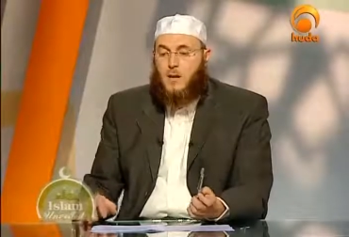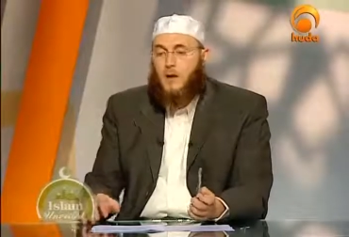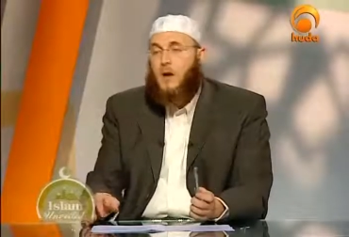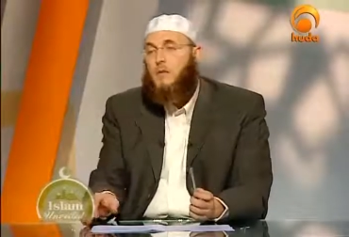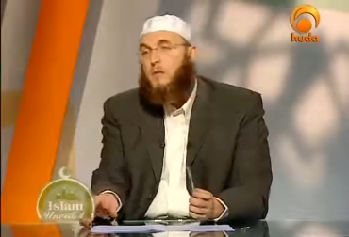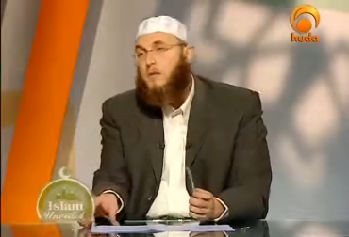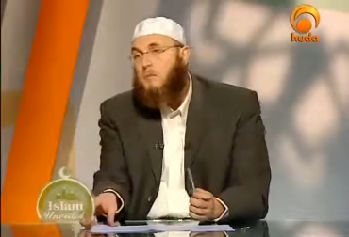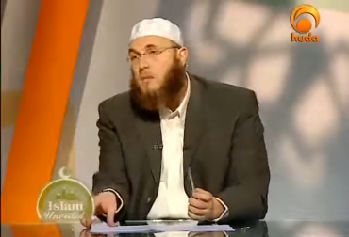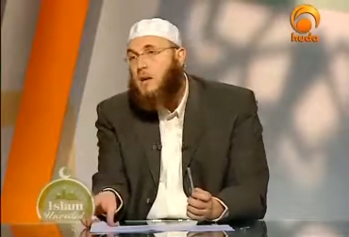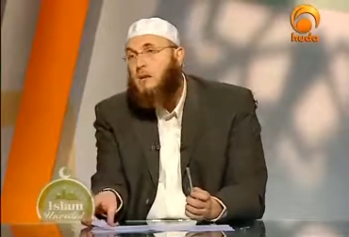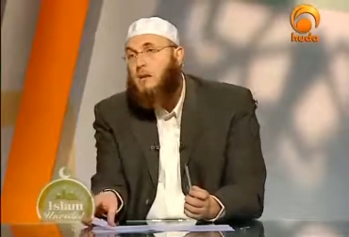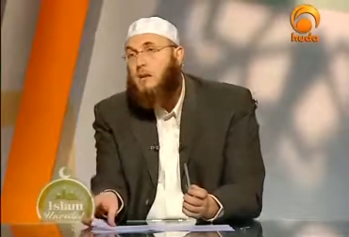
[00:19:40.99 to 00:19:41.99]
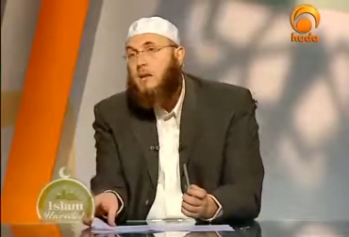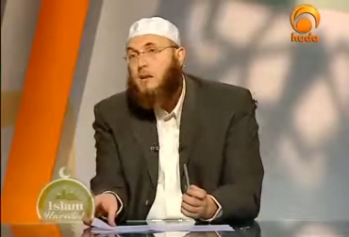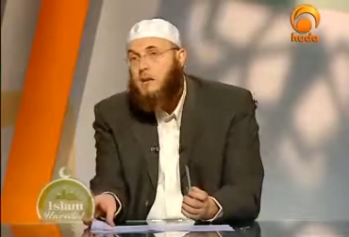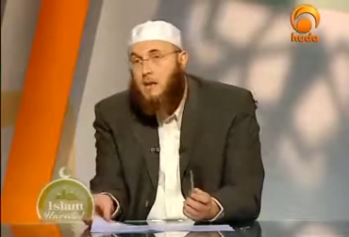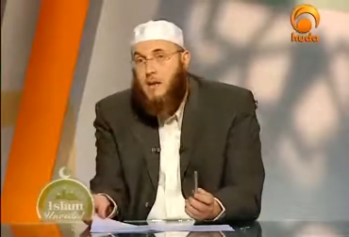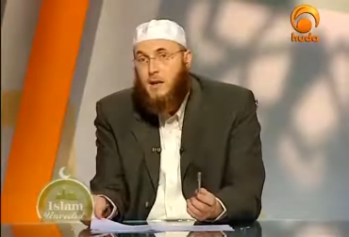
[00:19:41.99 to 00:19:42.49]
Allah the Almighty
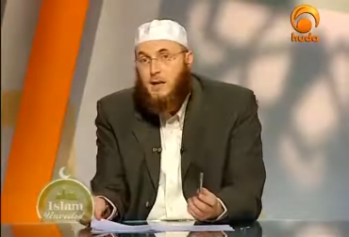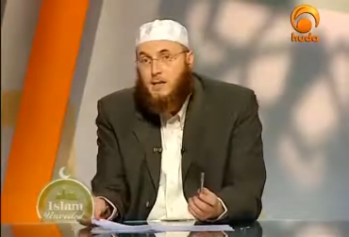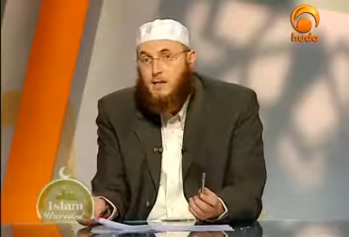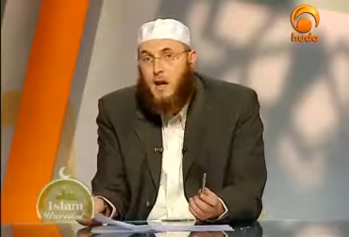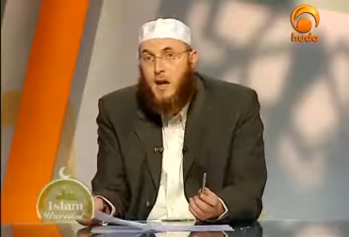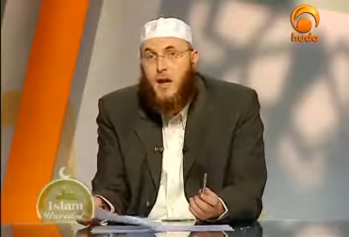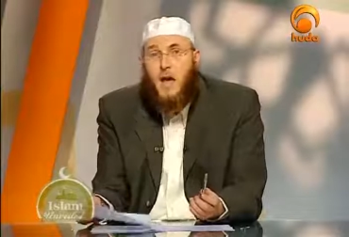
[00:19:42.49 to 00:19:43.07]
tell us?